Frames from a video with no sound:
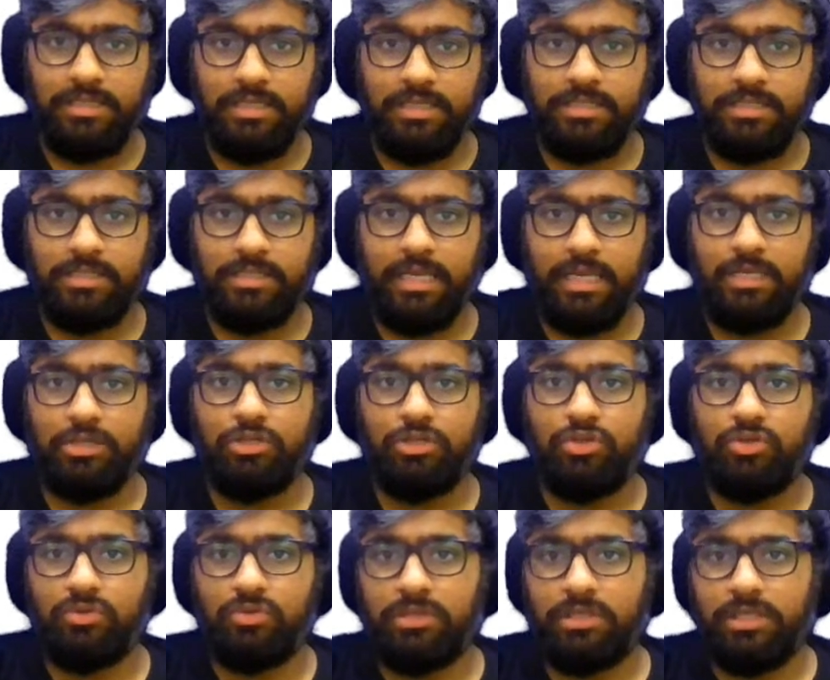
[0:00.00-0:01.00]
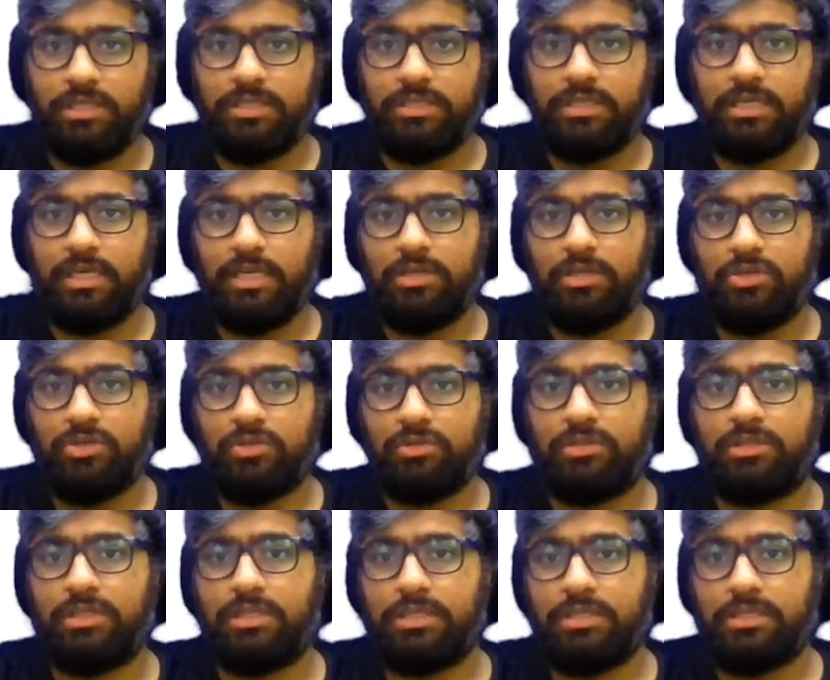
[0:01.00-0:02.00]
this into this into
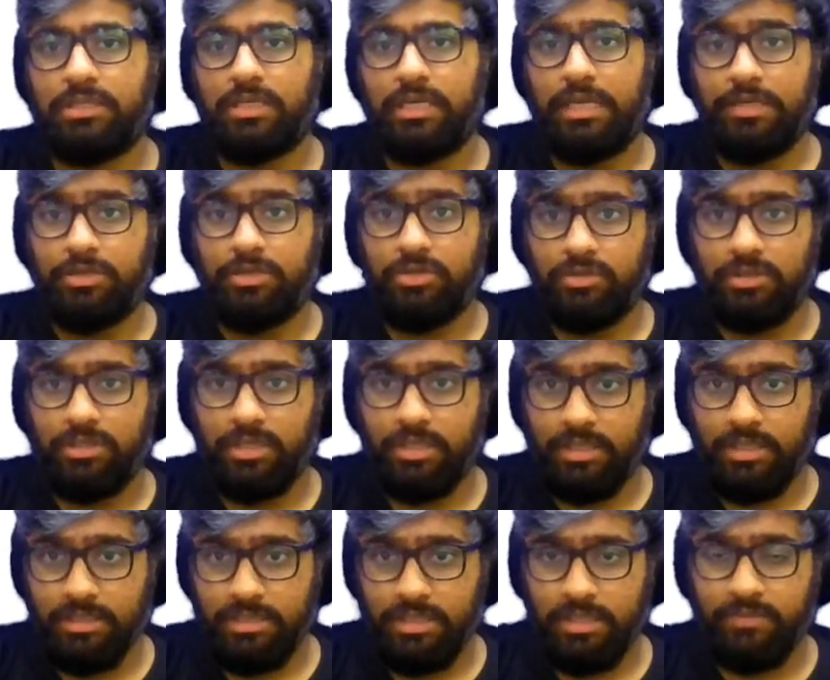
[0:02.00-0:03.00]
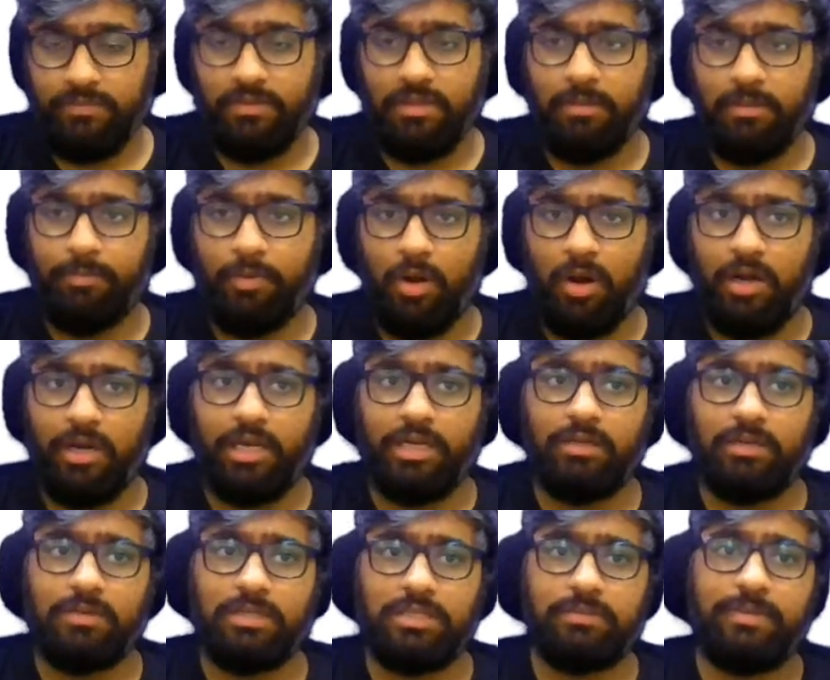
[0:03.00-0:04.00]
this into this, if the
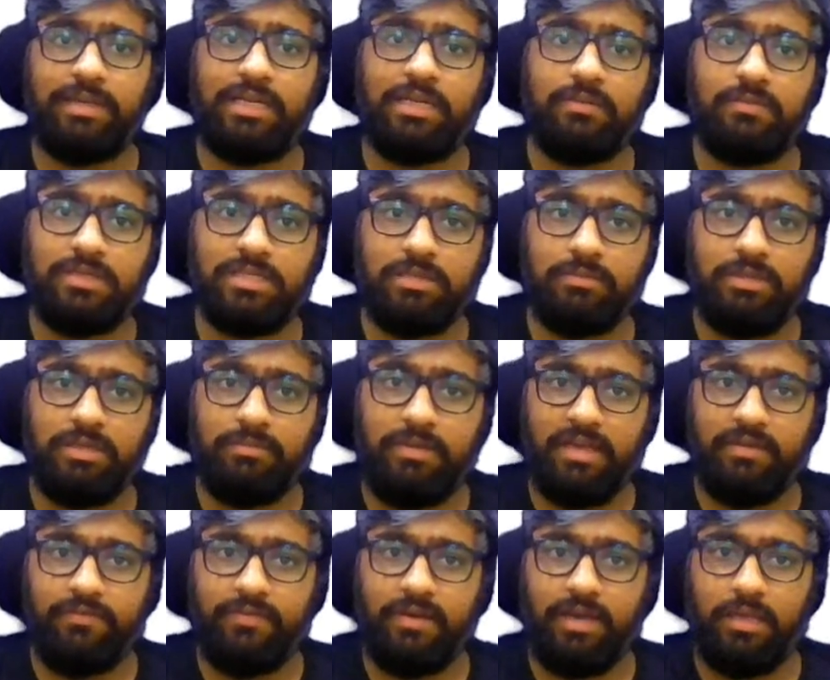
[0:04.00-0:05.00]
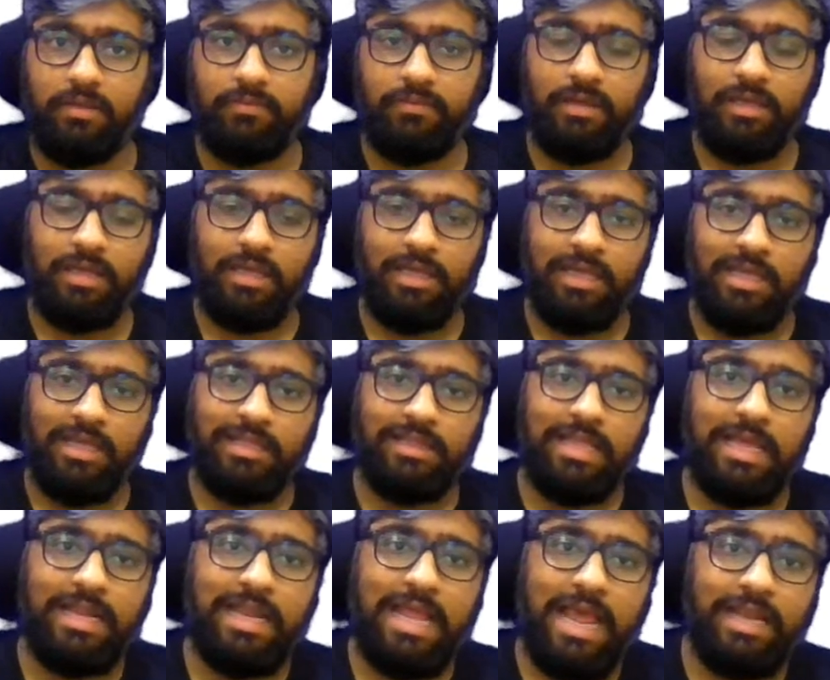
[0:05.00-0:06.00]
product must be divisible by 5,
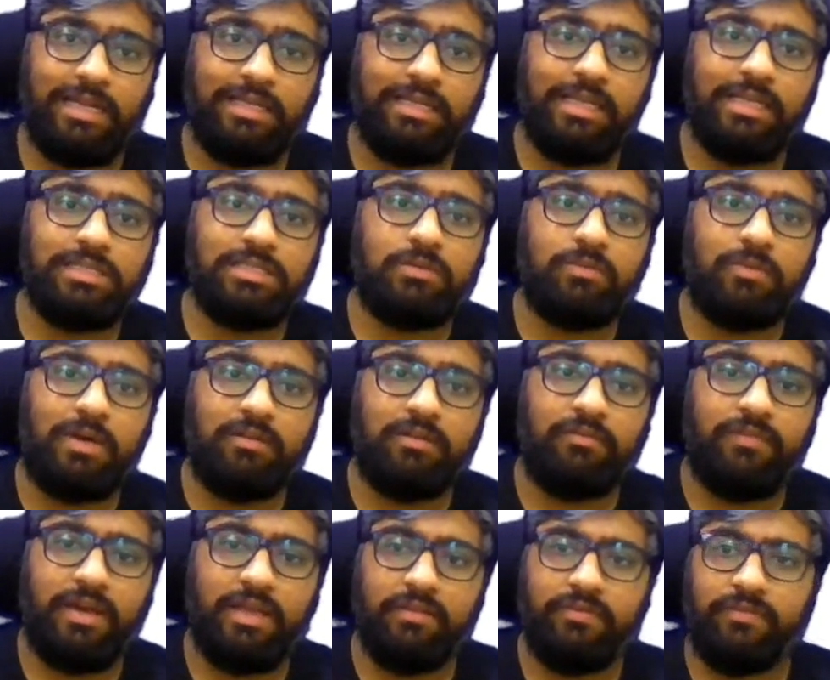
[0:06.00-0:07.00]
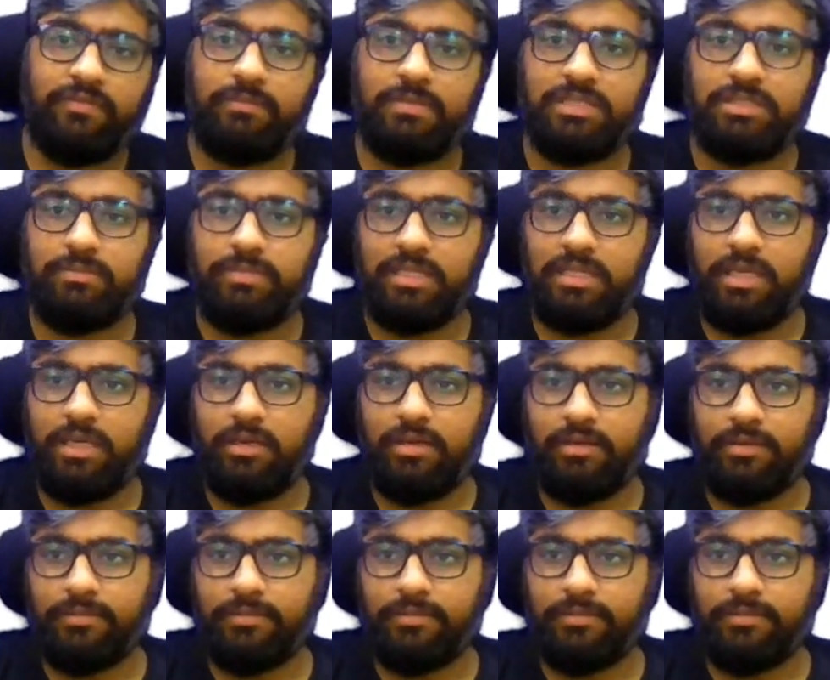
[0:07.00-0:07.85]
then at least one 5 must be there.